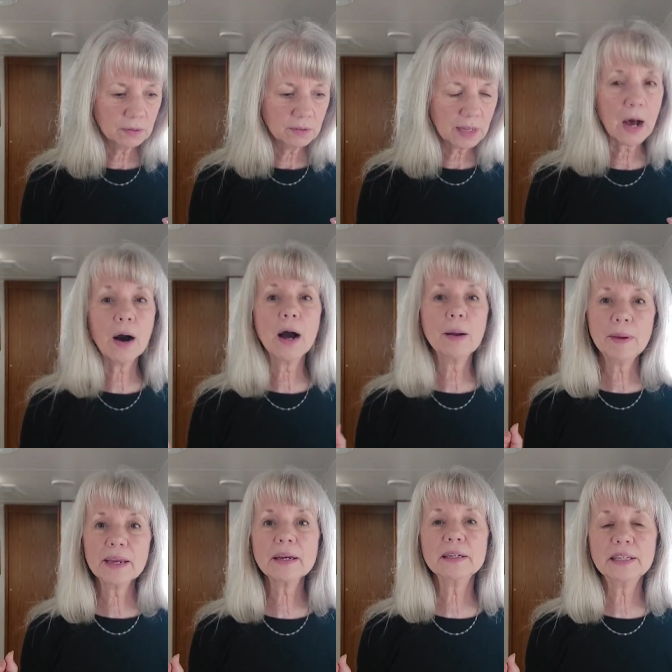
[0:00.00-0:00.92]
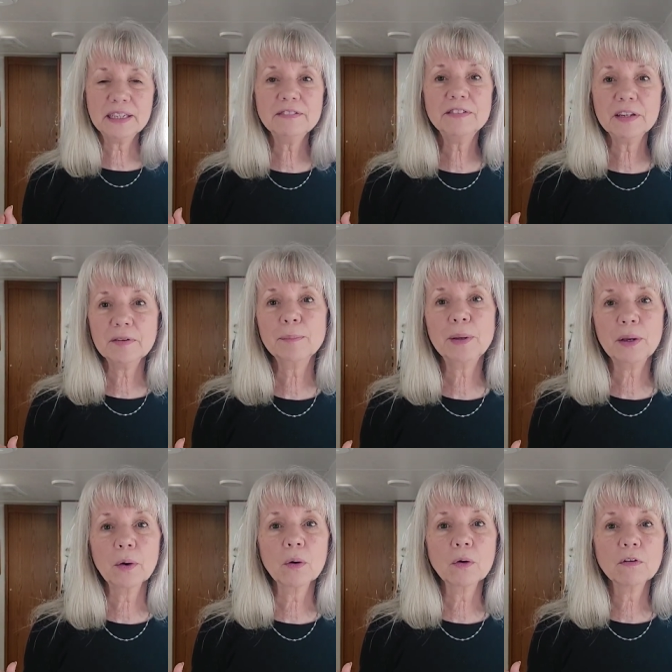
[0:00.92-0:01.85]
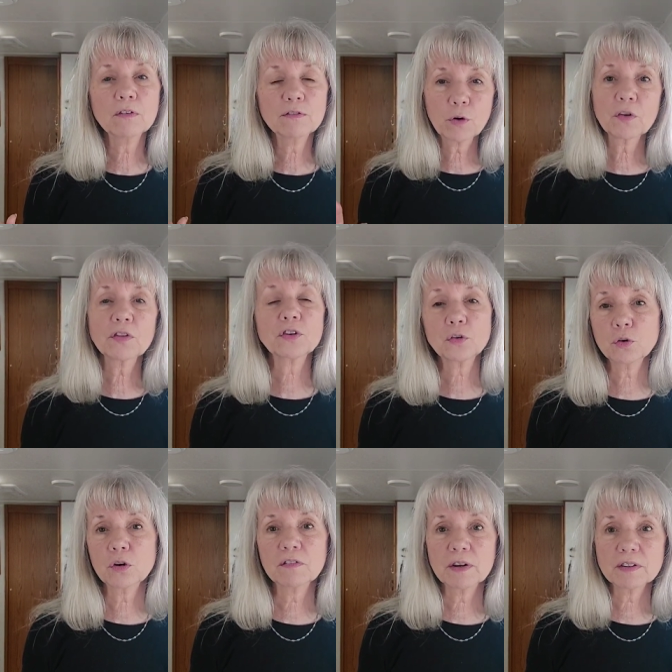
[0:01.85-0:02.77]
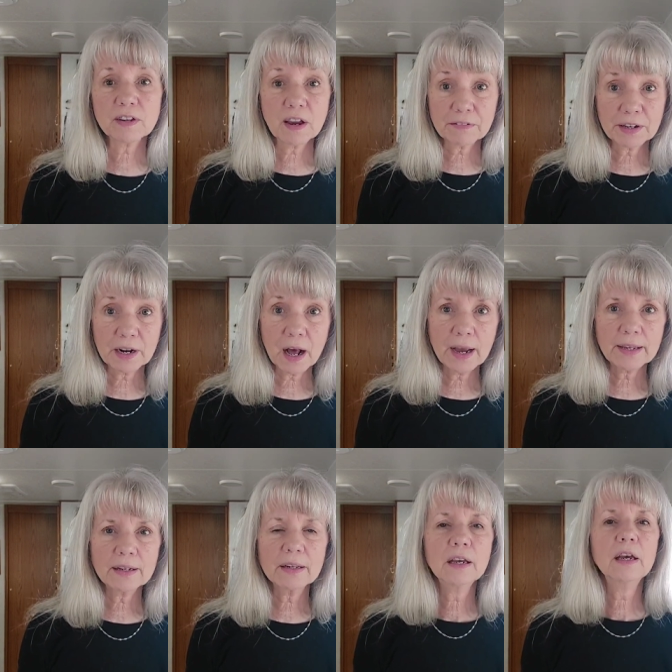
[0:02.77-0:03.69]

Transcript: Now, I make an evening meal for the two of us every night.